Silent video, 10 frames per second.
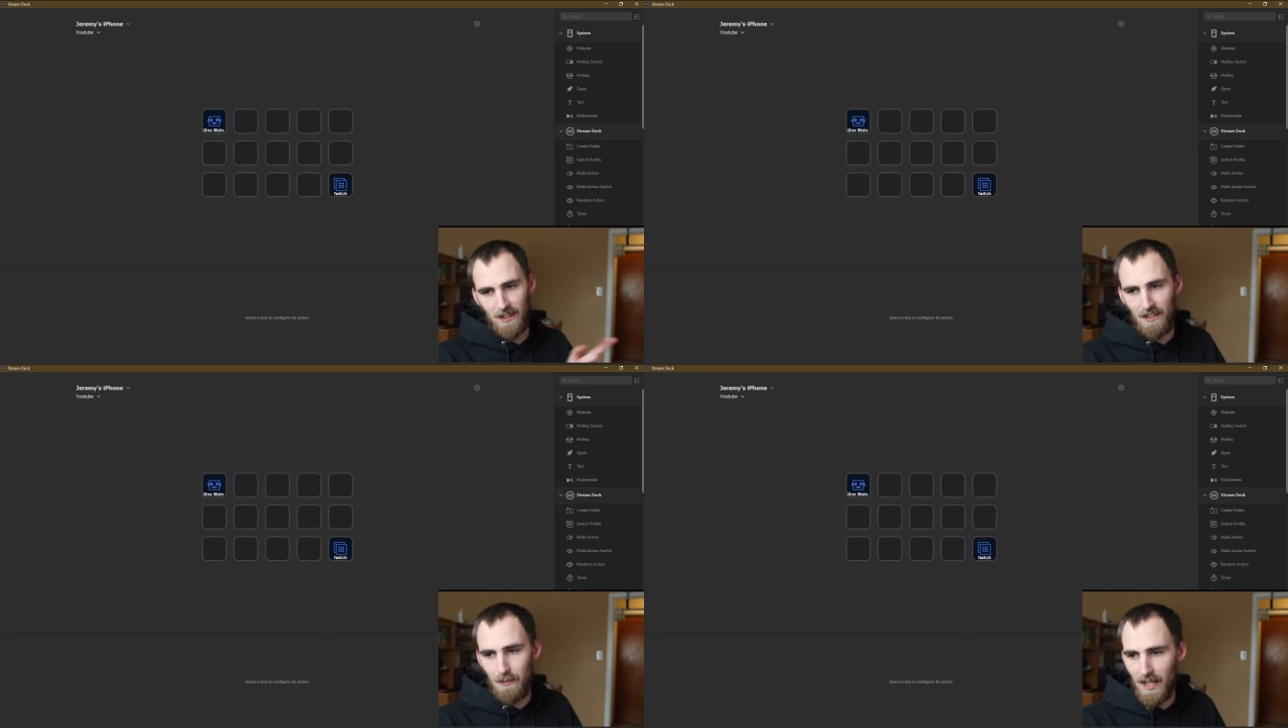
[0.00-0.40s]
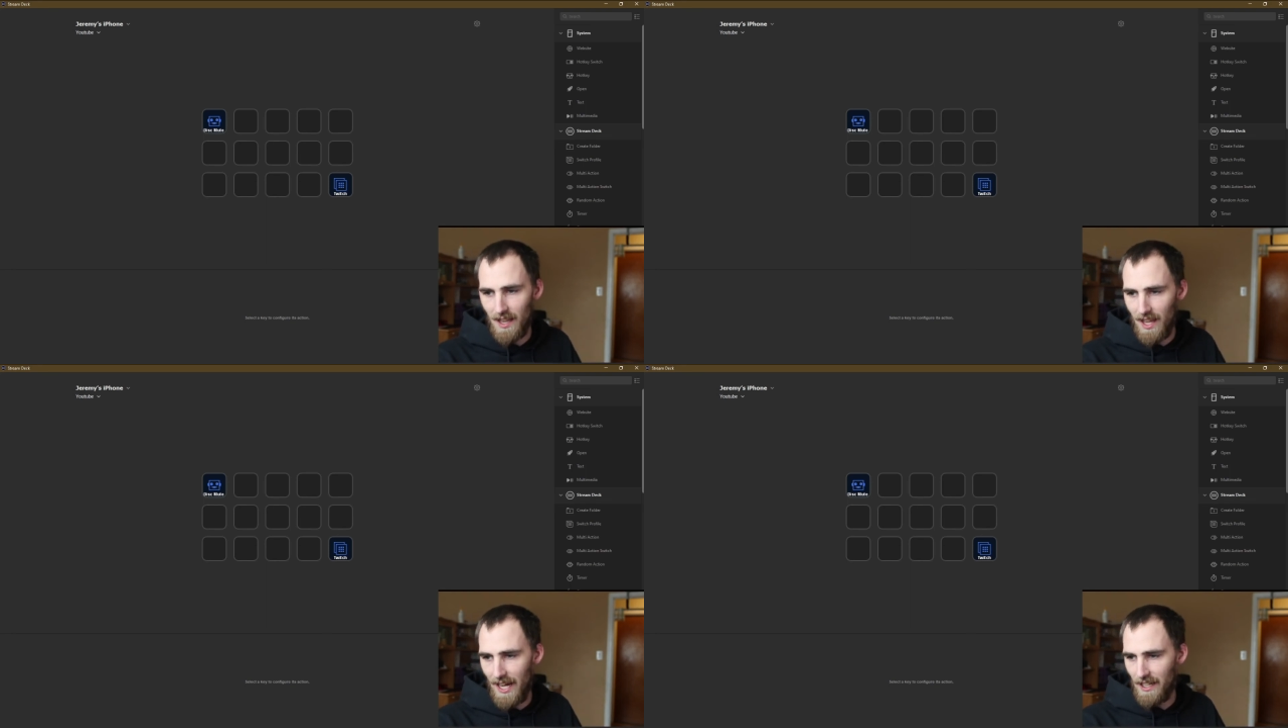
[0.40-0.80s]
Leave me a
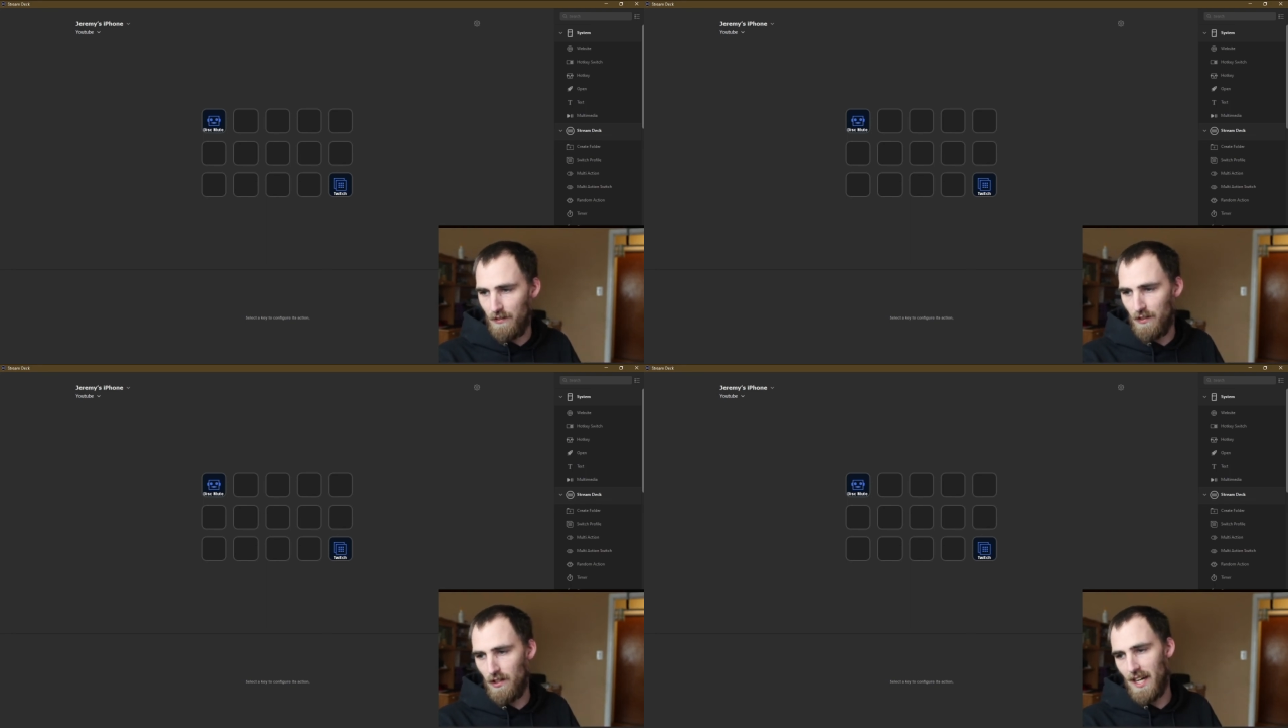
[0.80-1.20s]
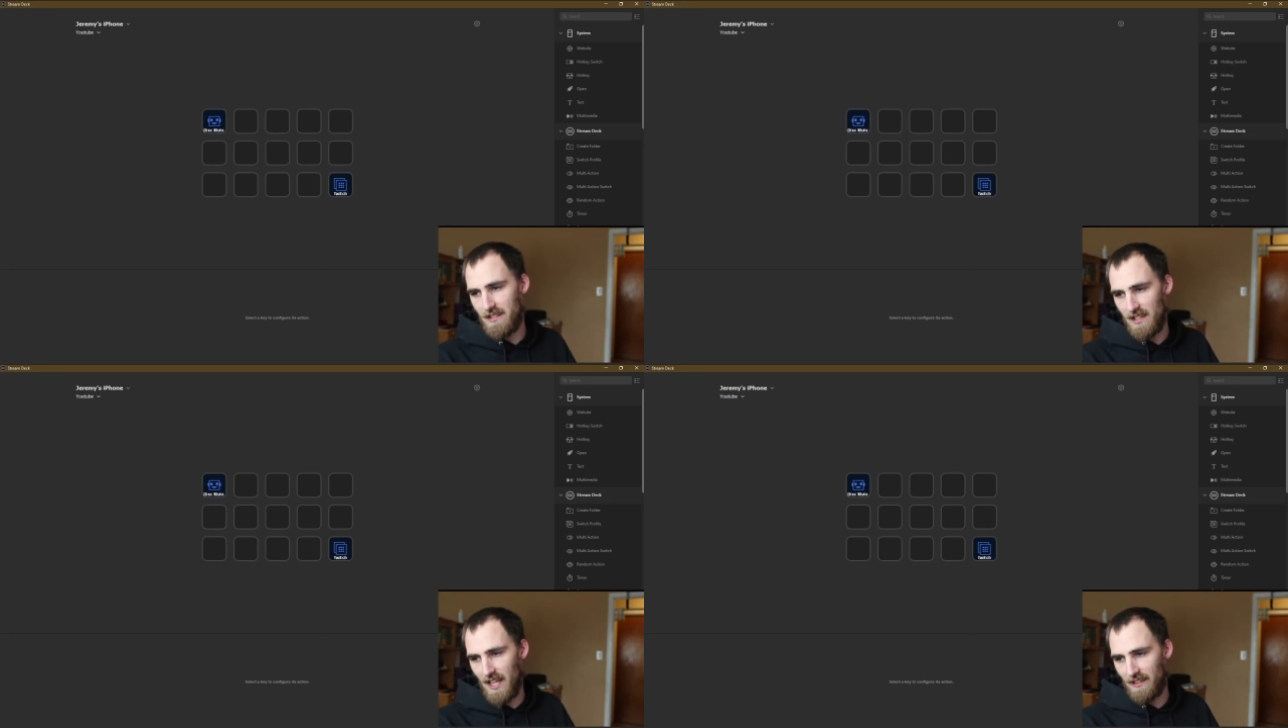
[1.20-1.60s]
like if you
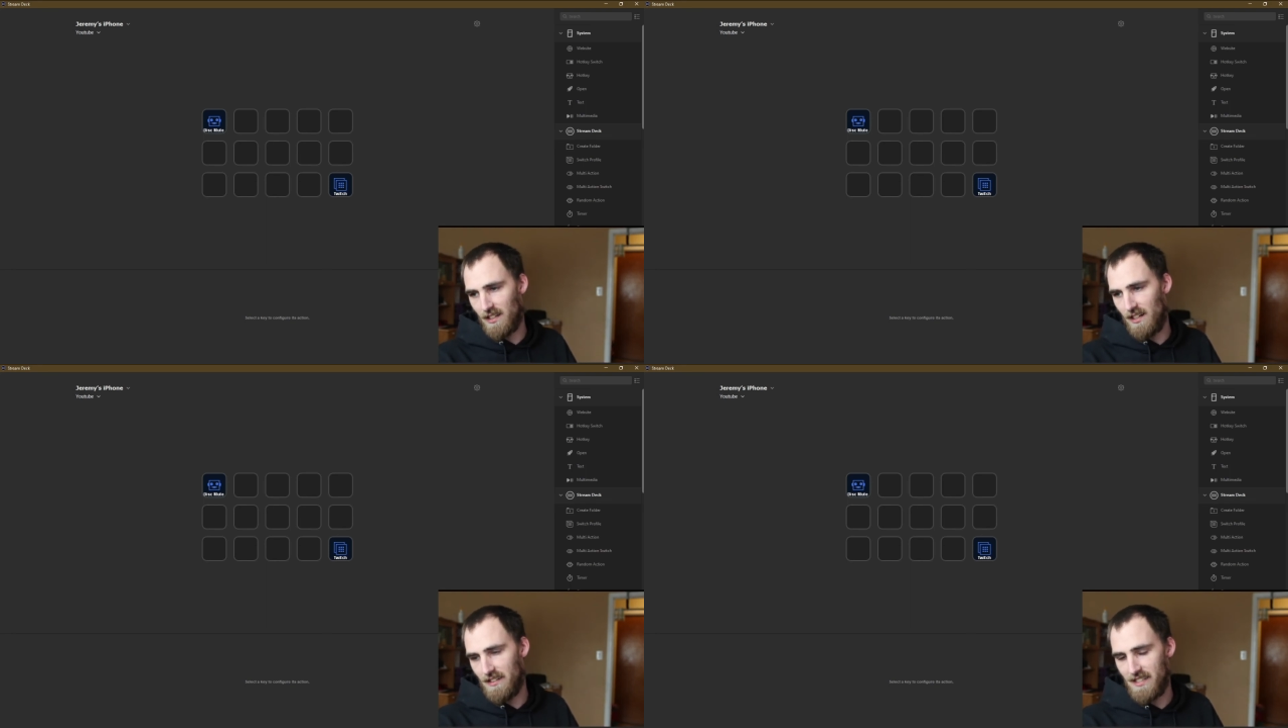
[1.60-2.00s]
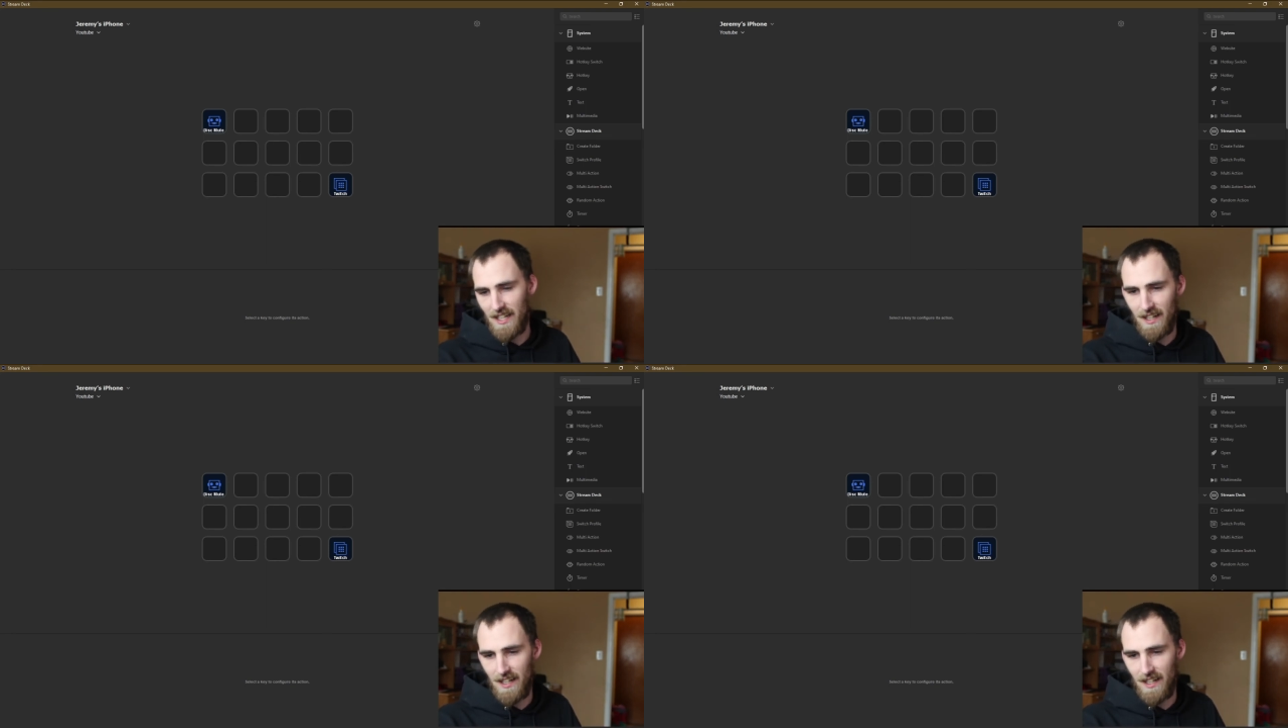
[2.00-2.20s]
guys like the content